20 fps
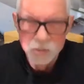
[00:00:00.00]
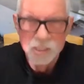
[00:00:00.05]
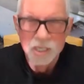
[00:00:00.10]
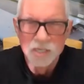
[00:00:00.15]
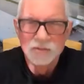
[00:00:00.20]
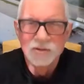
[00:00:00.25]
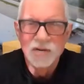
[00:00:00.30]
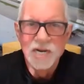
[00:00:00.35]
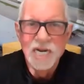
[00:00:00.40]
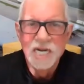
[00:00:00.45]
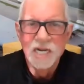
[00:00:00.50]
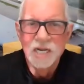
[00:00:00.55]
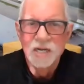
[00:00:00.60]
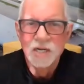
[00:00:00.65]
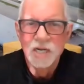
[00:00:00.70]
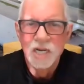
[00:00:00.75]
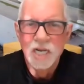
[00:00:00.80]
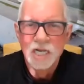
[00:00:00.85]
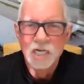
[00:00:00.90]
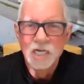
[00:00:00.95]
the train
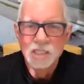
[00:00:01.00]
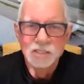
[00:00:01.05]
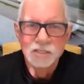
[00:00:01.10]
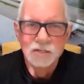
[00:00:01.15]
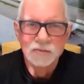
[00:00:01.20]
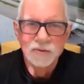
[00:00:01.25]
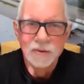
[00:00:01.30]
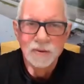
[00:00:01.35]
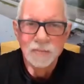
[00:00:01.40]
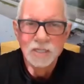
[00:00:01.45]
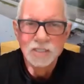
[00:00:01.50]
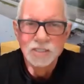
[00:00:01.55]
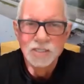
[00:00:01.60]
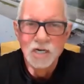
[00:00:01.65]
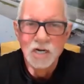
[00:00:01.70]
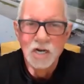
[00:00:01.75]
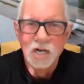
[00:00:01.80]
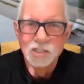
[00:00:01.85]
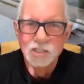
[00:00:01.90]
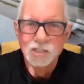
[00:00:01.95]
from
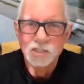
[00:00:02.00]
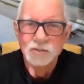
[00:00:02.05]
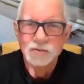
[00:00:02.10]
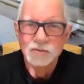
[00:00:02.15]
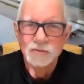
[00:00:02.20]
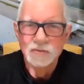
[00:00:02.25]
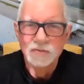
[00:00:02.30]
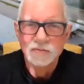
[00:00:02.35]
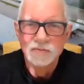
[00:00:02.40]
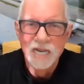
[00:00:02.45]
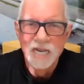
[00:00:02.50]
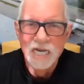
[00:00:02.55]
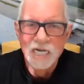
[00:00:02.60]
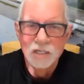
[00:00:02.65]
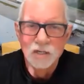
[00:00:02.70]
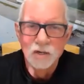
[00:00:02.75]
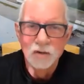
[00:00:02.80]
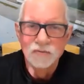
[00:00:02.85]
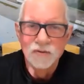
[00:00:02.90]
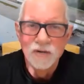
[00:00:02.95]
Montreal to
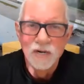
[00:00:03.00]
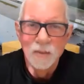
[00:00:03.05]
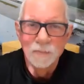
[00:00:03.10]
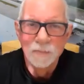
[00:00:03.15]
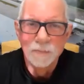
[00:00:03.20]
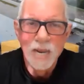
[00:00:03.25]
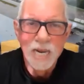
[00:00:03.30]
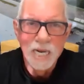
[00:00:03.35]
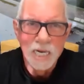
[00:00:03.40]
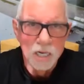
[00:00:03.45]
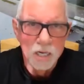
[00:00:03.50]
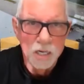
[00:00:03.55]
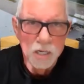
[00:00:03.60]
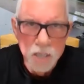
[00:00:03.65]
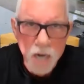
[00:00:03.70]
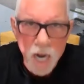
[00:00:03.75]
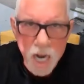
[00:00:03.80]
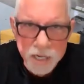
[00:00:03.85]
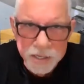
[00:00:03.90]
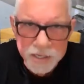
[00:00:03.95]
Vancouver. My
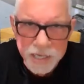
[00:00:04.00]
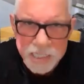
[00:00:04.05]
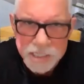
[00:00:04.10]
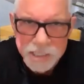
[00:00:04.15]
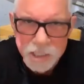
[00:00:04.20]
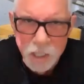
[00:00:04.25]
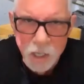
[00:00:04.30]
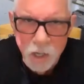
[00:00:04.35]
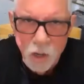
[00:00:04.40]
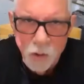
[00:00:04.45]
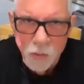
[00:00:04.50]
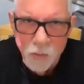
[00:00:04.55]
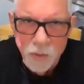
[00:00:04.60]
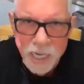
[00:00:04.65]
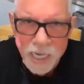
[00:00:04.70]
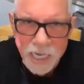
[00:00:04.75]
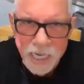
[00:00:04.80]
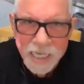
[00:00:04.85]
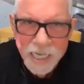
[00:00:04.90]
God, that's a long way.